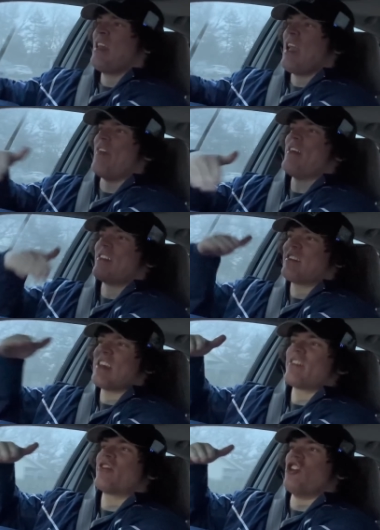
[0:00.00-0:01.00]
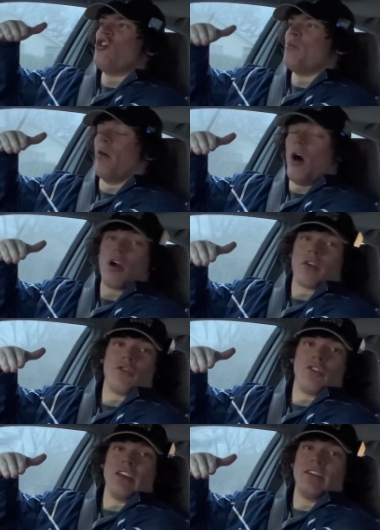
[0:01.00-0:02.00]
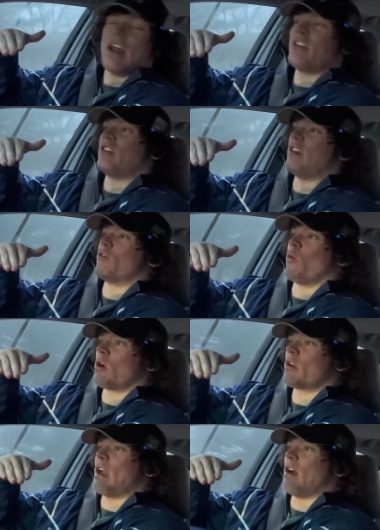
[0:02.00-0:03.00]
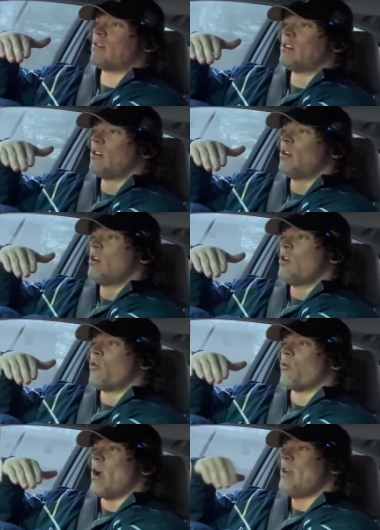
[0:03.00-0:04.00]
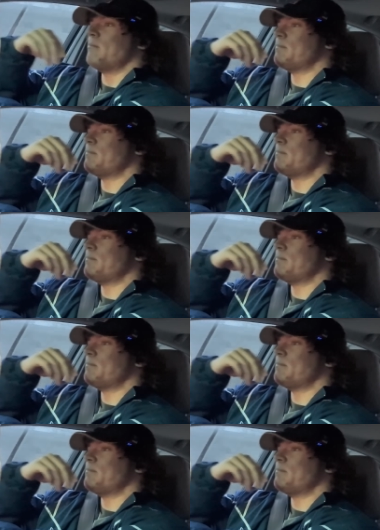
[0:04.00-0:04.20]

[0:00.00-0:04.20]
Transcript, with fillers: And that sets the new bar for the intensity of the workout, right?